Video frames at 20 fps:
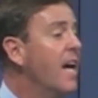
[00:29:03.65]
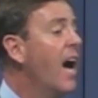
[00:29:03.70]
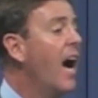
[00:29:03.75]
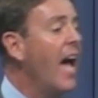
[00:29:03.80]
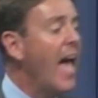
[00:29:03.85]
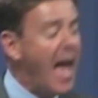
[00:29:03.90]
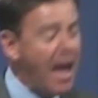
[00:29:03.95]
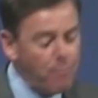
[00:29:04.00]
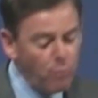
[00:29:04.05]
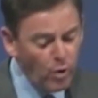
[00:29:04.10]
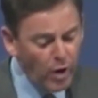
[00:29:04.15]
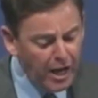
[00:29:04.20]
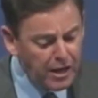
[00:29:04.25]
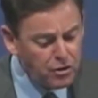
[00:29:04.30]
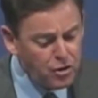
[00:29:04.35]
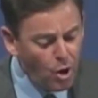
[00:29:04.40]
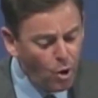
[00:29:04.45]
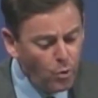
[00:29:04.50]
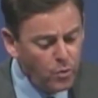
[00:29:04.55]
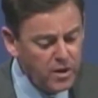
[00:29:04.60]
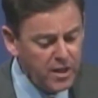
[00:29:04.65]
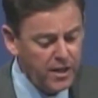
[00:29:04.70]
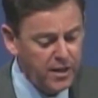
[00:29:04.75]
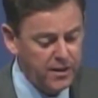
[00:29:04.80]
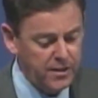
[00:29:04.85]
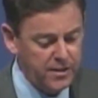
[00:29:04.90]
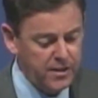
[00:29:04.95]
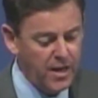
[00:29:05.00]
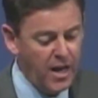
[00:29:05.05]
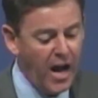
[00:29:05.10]
I am what I don't
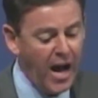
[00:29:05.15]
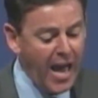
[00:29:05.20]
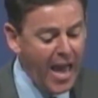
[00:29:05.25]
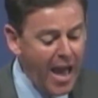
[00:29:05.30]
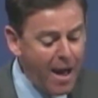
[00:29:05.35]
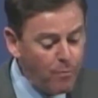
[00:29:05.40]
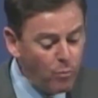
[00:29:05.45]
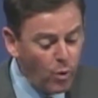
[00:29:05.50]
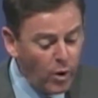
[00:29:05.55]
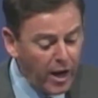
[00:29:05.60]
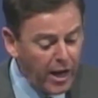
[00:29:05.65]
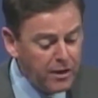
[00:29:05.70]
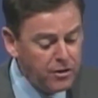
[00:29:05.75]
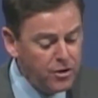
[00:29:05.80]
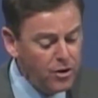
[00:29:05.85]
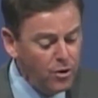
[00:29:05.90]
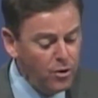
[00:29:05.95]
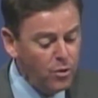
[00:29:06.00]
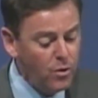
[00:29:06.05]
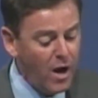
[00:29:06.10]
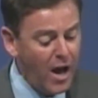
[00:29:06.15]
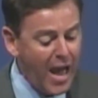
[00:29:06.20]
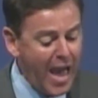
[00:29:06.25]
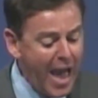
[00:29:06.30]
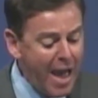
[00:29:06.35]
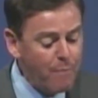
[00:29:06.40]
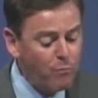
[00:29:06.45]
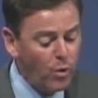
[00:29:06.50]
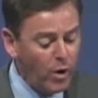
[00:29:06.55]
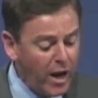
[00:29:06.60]
eat. I am what I do. I
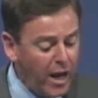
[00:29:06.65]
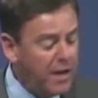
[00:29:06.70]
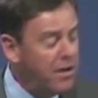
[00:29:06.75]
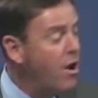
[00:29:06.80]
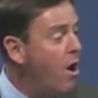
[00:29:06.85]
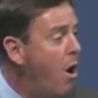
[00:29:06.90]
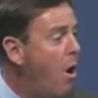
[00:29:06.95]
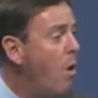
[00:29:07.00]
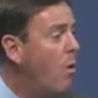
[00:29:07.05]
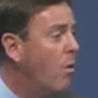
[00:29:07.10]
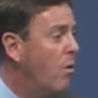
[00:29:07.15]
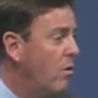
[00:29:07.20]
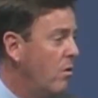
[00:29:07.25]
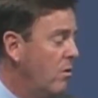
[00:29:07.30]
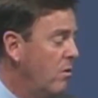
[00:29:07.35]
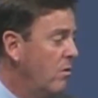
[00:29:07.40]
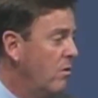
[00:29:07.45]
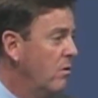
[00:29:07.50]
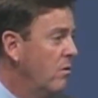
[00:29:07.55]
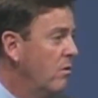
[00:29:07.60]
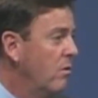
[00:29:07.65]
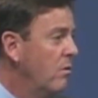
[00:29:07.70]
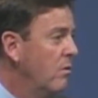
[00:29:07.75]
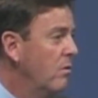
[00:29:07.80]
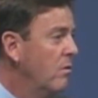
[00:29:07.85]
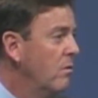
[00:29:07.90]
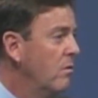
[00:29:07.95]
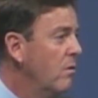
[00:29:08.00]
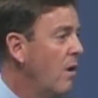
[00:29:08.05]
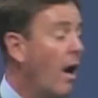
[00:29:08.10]
am what I know.
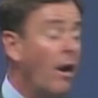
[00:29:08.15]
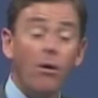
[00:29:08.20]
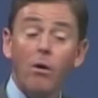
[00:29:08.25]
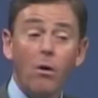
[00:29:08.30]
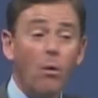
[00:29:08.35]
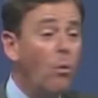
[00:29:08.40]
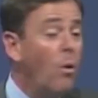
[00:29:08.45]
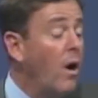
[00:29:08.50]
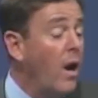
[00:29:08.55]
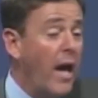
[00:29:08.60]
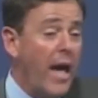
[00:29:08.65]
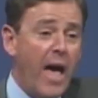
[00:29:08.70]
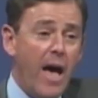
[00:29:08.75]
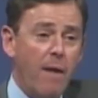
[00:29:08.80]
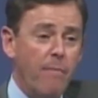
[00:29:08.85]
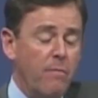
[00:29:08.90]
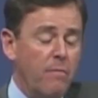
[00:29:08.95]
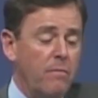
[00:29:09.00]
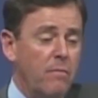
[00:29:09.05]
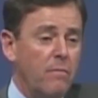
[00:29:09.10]
I don't know what I am.